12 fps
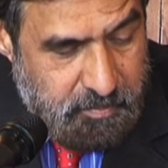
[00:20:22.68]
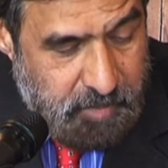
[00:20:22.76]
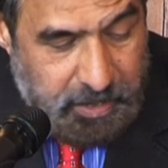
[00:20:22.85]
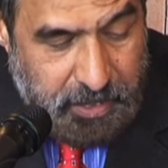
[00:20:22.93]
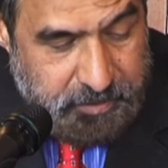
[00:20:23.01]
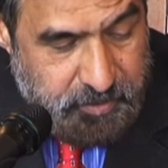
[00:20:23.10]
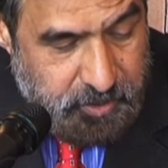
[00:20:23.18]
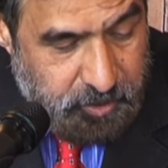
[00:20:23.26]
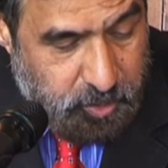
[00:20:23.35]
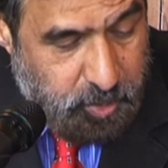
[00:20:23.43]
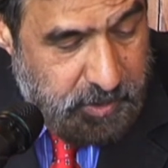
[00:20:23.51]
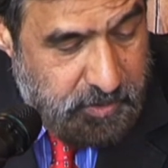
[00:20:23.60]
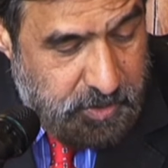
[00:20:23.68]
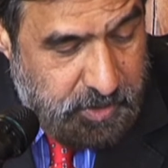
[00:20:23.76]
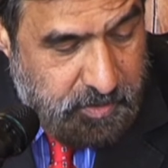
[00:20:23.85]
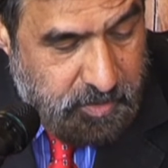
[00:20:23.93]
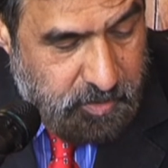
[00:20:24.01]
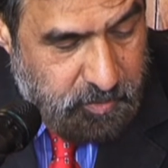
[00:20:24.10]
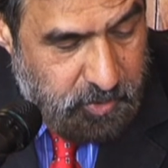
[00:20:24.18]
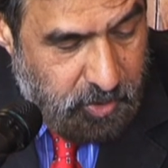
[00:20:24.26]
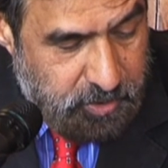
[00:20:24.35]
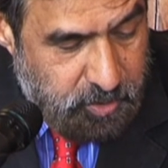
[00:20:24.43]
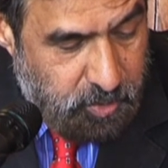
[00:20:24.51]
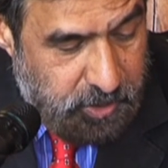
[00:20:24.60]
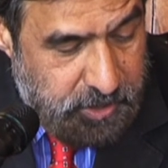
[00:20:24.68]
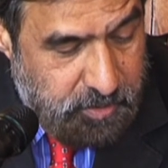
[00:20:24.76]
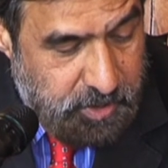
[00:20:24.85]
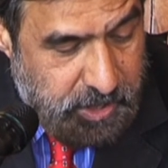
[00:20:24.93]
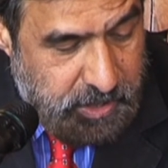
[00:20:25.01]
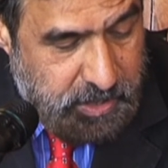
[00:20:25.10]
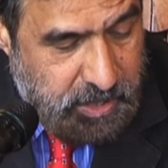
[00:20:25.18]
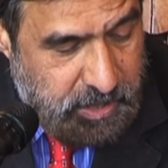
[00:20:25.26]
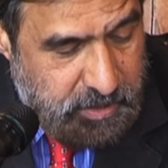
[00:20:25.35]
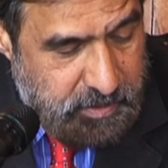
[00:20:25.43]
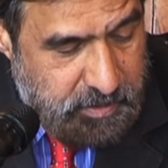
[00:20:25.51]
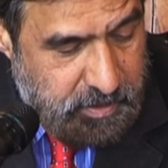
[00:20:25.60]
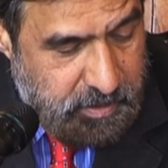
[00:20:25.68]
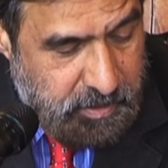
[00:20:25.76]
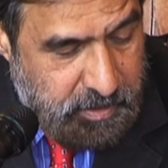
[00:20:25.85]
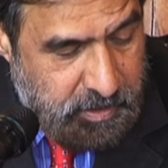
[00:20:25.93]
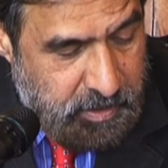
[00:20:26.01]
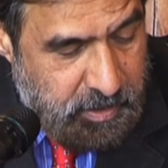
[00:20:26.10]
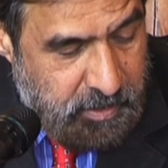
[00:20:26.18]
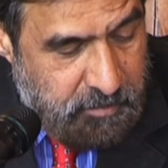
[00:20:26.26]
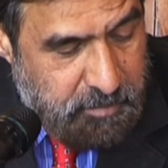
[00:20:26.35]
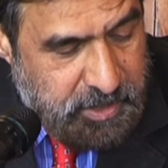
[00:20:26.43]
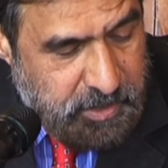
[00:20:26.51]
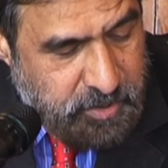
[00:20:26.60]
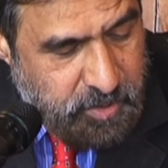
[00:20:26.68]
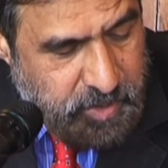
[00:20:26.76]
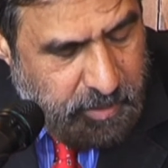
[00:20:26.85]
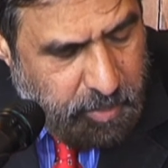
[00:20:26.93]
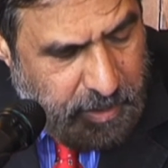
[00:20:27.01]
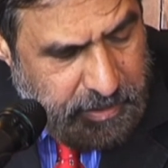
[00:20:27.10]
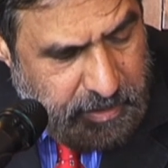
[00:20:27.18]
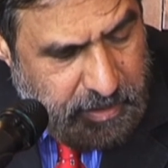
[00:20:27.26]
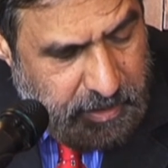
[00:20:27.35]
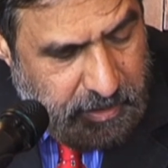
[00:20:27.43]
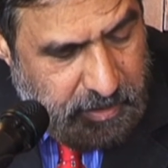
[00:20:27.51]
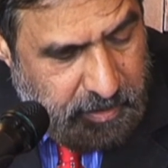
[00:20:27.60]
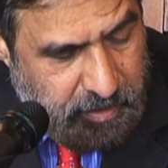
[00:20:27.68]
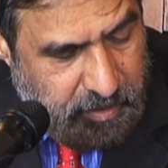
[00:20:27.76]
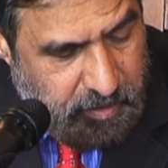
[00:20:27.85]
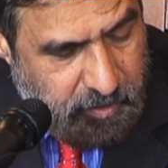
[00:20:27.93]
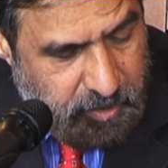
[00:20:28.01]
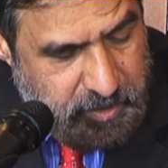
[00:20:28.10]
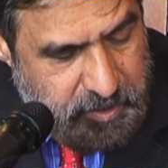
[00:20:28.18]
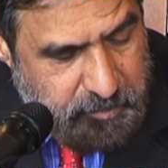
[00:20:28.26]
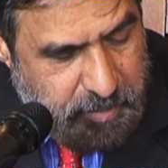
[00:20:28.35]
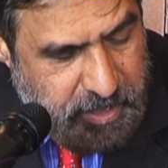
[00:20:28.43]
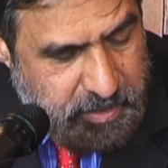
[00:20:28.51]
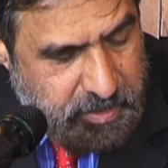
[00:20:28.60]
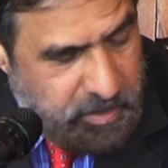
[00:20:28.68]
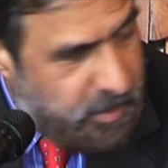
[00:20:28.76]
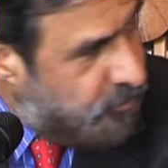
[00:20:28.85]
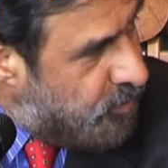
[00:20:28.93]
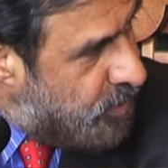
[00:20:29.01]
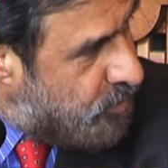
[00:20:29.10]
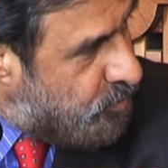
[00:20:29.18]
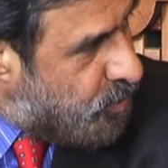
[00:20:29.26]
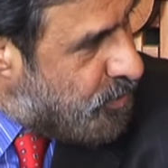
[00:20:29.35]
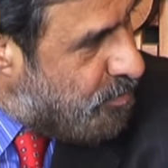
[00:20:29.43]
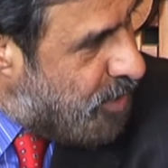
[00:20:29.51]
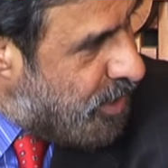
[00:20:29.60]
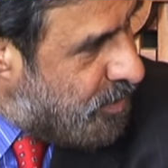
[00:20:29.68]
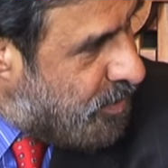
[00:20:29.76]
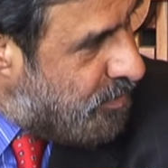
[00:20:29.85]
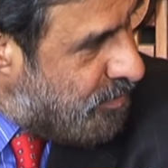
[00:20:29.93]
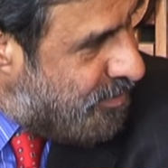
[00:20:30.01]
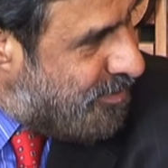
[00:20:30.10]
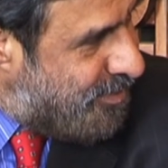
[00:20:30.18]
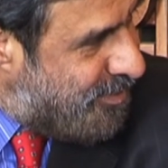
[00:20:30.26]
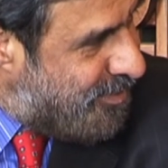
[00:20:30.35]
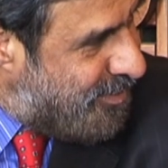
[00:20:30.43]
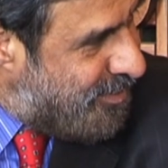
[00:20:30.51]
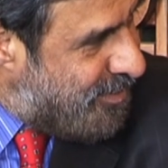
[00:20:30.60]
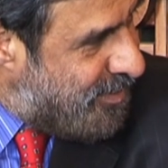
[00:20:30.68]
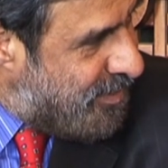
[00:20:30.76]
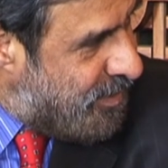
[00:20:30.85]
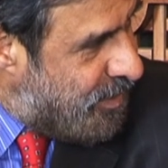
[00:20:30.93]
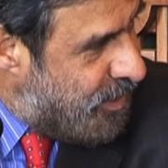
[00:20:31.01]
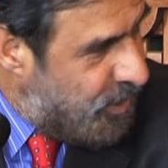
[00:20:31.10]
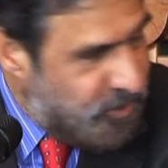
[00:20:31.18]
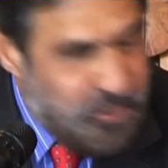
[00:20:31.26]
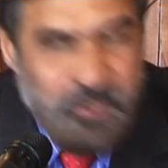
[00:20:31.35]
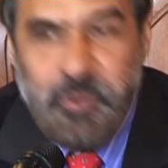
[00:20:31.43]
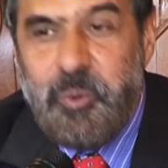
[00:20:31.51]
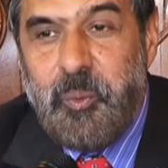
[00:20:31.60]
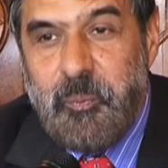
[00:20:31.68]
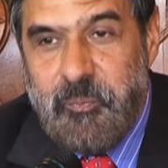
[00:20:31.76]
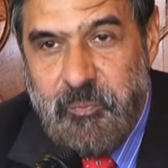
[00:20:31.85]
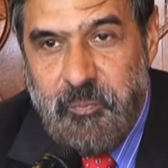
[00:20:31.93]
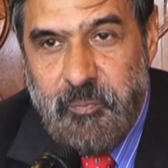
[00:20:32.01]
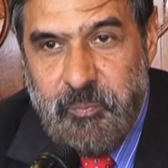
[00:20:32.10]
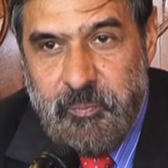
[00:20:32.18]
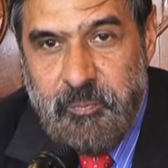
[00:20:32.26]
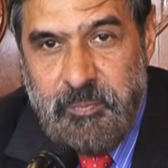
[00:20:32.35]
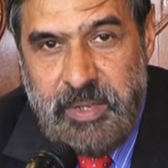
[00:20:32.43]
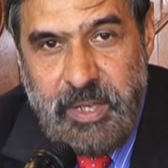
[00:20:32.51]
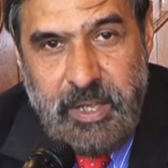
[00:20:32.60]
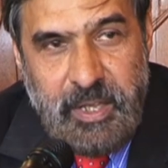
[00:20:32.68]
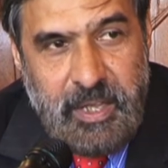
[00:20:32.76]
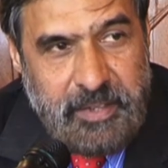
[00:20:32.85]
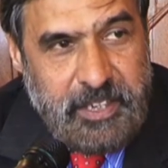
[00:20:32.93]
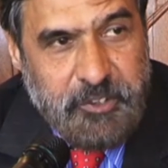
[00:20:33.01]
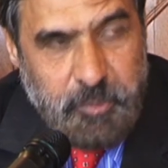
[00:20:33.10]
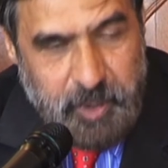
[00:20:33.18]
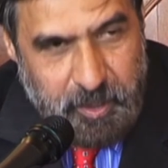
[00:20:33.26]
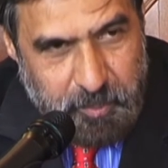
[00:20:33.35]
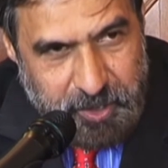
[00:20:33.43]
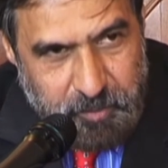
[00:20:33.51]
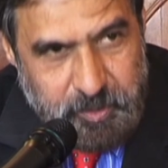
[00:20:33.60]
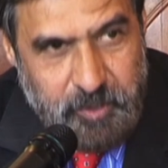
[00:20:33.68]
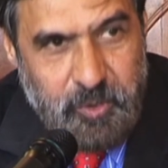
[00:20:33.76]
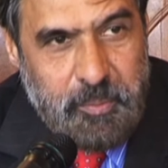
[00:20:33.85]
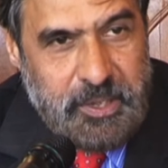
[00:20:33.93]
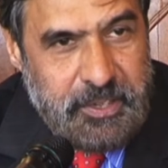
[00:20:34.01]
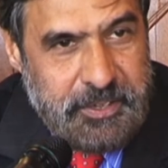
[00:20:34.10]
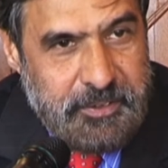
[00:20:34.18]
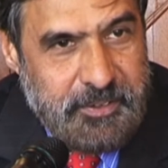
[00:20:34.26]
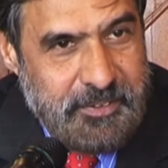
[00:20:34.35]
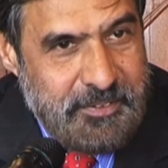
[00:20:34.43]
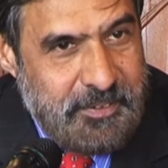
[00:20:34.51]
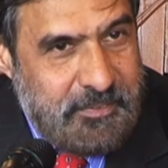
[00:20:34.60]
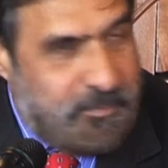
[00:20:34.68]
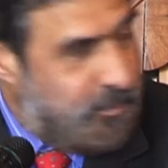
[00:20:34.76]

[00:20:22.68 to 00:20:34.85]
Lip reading: I'll answer your questions, so not go into details. But just to say one thing, on space a reference was made. It's true that we are one of the global leaders.